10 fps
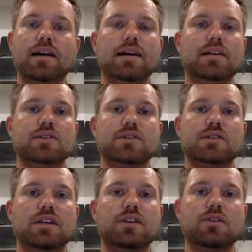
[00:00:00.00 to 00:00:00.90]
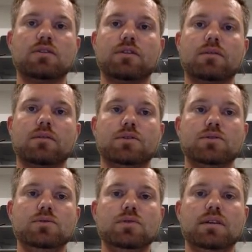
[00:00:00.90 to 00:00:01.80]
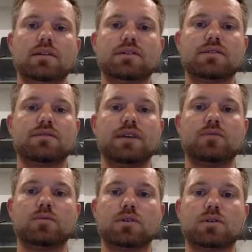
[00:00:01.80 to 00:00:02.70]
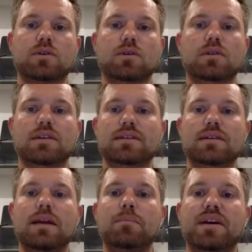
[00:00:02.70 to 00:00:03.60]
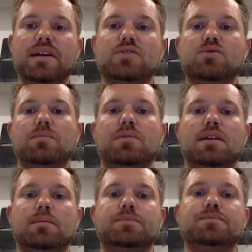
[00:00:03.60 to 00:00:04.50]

and just any converter will do, and I've just found one called MPEG Streamclip.